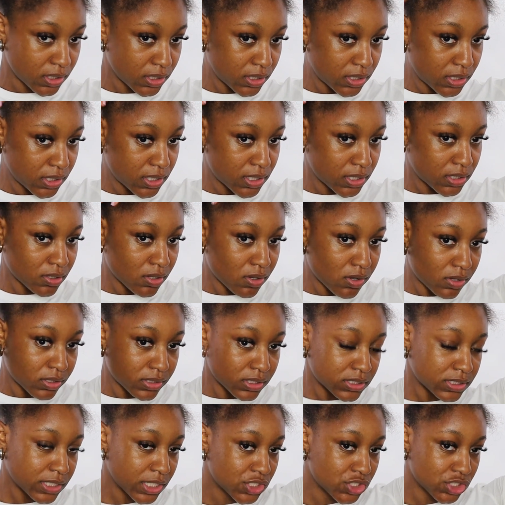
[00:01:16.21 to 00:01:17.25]
and all
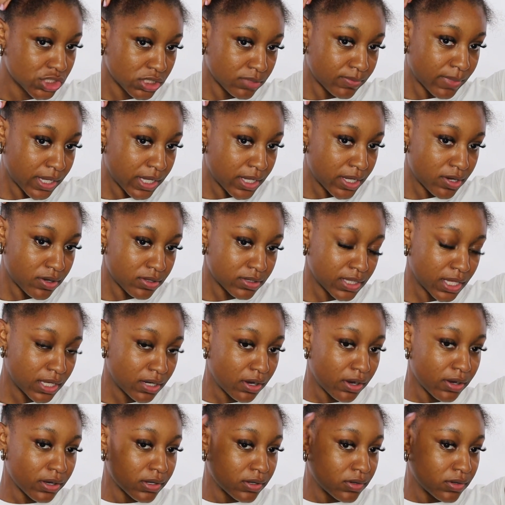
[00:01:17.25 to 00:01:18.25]
the sections of my hair that are